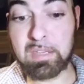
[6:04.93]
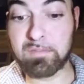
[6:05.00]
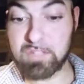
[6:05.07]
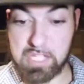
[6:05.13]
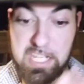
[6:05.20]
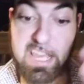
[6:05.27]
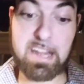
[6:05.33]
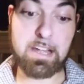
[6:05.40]

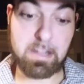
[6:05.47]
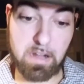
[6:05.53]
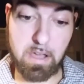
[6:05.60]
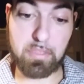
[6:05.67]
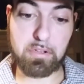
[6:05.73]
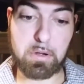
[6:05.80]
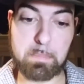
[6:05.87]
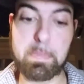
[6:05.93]
gives yet
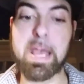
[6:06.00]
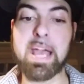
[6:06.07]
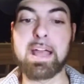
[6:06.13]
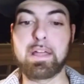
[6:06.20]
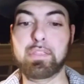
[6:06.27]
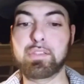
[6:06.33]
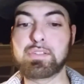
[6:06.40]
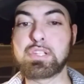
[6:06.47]
another
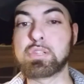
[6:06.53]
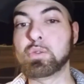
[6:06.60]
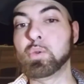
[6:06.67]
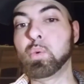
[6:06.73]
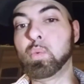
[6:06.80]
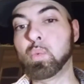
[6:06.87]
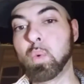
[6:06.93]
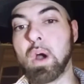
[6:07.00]
path
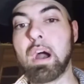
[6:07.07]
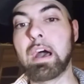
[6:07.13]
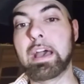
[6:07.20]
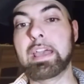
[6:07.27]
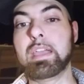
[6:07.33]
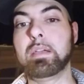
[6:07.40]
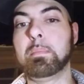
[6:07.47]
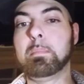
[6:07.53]
to
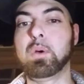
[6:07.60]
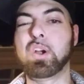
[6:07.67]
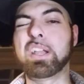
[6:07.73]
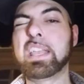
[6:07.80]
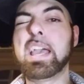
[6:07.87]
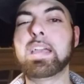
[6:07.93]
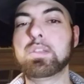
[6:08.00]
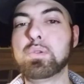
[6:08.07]
why
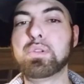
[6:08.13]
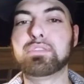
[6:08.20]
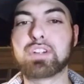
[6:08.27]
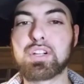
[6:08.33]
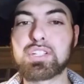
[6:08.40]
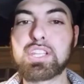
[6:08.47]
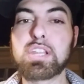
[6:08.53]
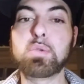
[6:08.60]
Marquette
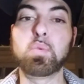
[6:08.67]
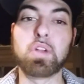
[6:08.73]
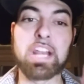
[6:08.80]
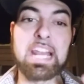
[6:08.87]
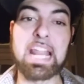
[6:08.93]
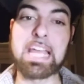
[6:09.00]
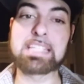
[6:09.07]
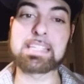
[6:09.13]
University
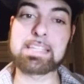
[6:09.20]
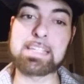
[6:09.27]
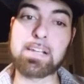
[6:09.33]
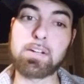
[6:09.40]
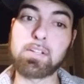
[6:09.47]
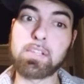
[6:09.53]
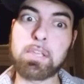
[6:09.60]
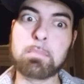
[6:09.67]
wouldn't
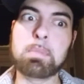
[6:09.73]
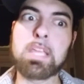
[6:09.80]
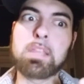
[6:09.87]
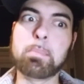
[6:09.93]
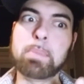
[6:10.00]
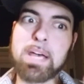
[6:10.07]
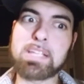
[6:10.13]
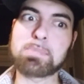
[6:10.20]
necessarily be
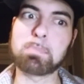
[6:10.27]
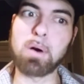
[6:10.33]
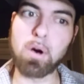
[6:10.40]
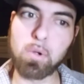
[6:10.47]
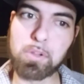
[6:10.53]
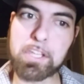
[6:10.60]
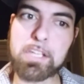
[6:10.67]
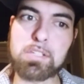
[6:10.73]
the best
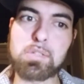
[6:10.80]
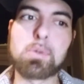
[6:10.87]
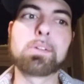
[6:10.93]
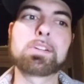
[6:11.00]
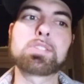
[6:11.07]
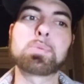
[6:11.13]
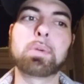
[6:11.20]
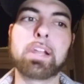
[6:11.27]
polling
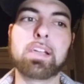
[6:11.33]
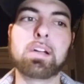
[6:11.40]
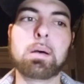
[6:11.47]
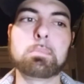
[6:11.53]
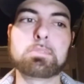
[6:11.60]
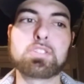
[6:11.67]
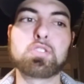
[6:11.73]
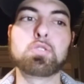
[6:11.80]
source when it
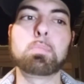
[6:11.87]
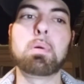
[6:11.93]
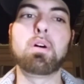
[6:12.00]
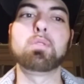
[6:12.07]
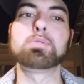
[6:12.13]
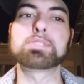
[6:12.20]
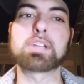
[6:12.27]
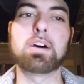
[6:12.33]
comes to
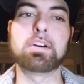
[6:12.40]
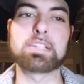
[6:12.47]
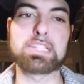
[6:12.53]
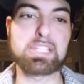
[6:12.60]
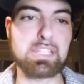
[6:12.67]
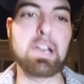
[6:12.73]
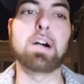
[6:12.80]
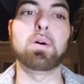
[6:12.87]
polls on
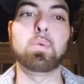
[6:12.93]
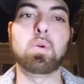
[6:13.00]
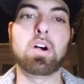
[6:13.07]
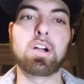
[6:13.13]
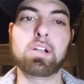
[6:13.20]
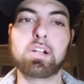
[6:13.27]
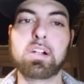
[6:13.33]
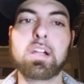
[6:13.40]
Scott
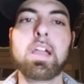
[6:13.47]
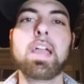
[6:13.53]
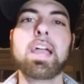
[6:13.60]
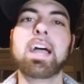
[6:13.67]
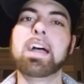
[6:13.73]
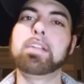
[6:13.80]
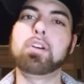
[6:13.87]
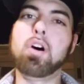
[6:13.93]
Walker,
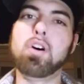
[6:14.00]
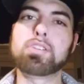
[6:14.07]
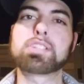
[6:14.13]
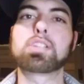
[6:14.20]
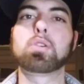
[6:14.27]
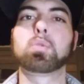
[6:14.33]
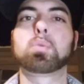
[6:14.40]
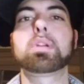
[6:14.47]
and
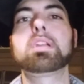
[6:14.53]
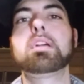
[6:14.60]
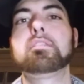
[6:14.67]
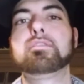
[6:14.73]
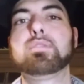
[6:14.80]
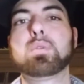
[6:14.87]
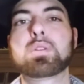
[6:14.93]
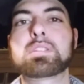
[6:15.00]
also
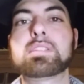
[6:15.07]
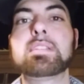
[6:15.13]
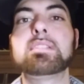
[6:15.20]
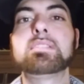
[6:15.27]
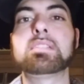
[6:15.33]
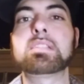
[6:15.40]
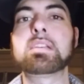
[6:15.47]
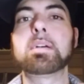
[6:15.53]

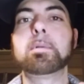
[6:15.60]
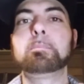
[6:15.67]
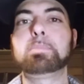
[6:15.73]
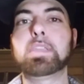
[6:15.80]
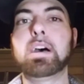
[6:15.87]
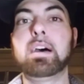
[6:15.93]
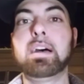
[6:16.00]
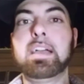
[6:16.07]
reinforces
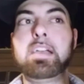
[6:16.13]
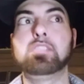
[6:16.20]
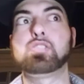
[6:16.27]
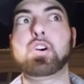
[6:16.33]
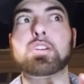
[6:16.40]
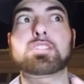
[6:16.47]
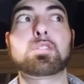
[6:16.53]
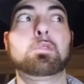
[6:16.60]

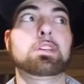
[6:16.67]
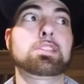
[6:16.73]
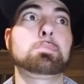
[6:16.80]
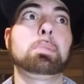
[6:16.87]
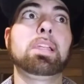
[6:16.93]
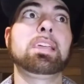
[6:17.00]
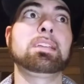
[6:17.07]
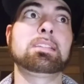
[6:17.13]
and also
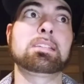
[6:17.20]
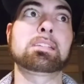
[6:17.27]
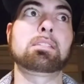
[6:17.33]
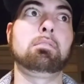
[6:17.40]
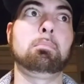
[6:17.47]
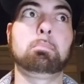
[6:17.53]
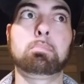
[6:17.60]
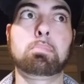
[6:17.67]

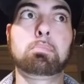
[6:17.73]
explains